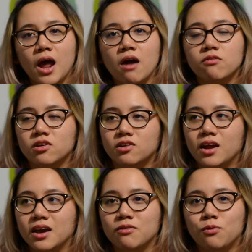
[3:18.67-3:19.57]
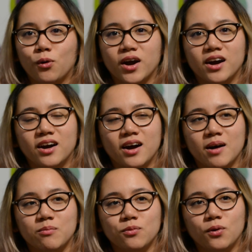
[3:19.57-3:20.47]
average day for
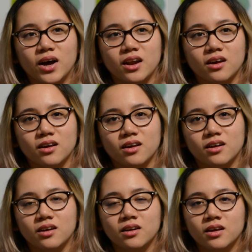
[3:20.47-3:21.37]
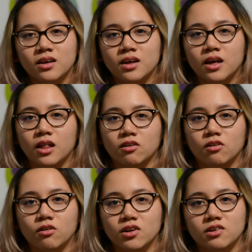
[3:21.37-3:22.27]
what an
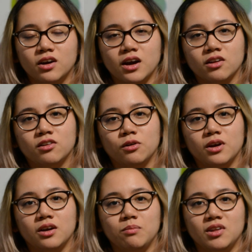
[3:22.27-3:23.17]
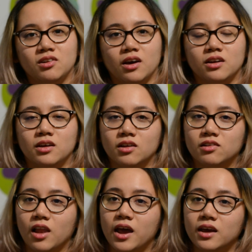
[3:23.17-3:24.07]
electrical engineering student in BCIT
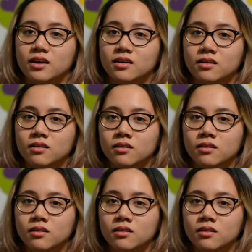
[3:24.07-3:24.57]
is like.